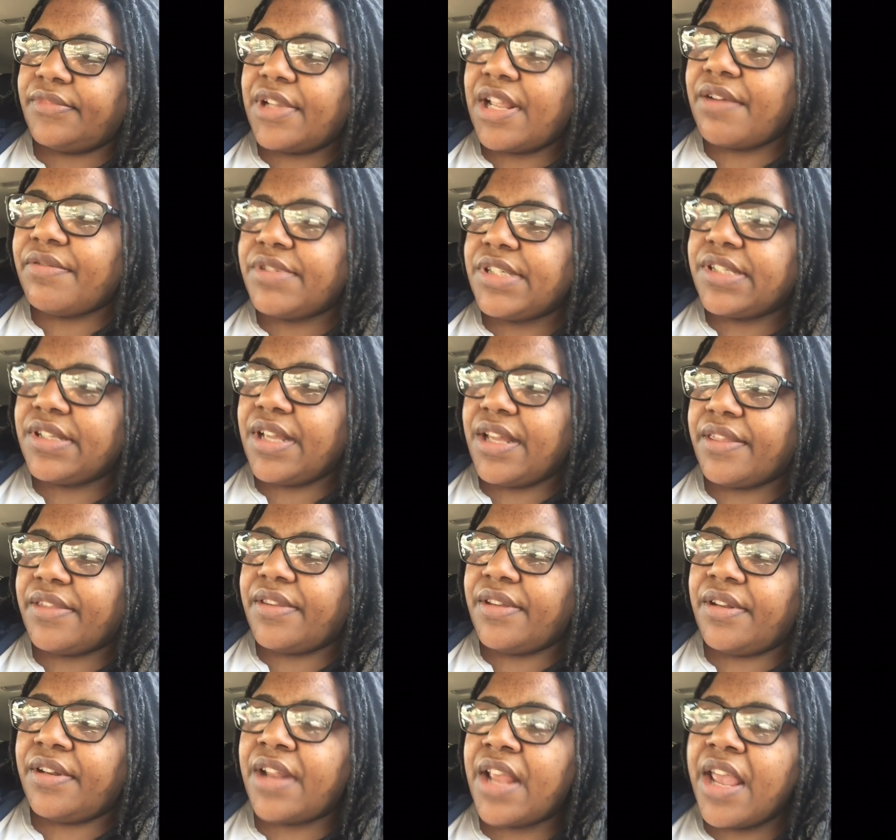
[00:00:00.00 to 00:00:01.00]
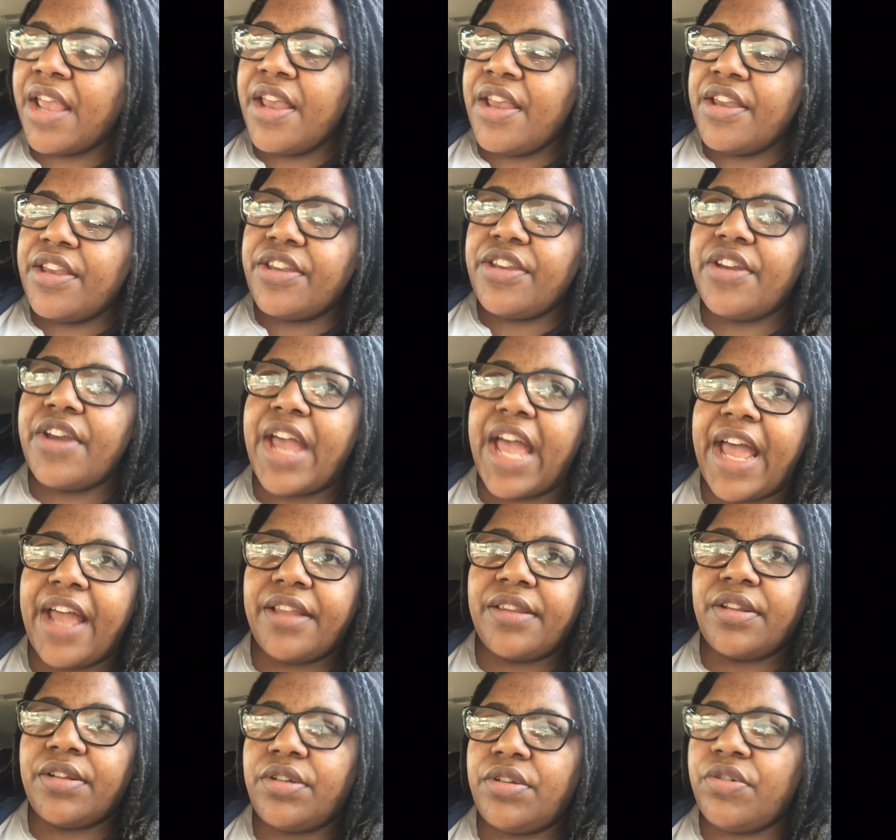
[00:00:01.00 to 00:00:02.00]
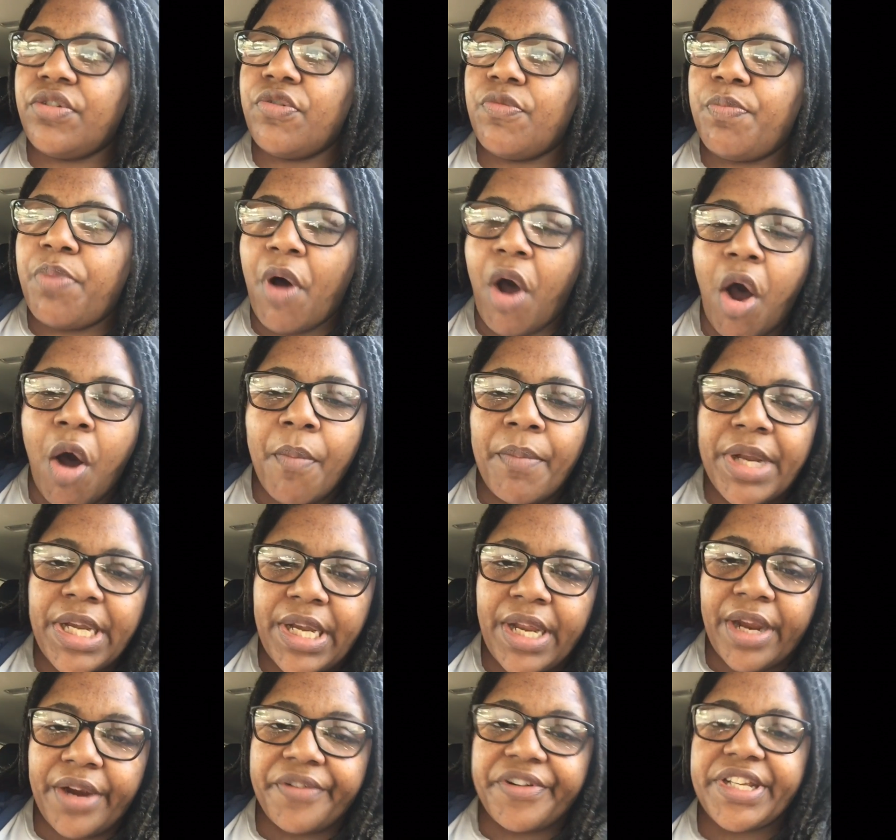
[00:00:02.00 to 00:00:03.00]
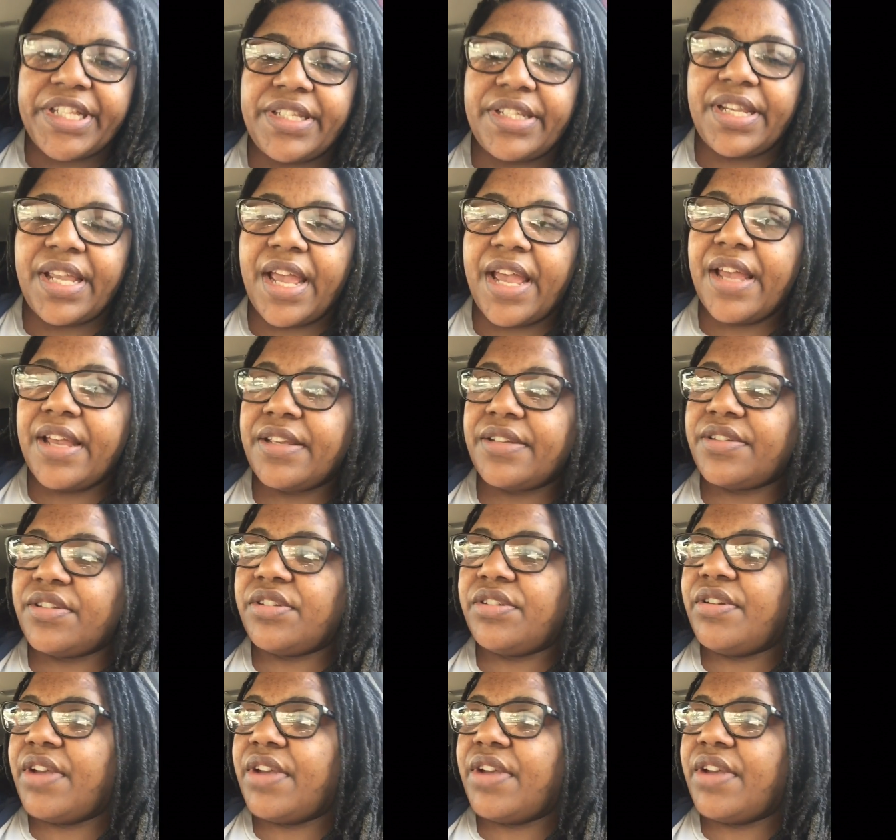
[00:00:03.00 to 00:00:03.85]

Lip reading: That was nothing. You had to do pulmonary tests.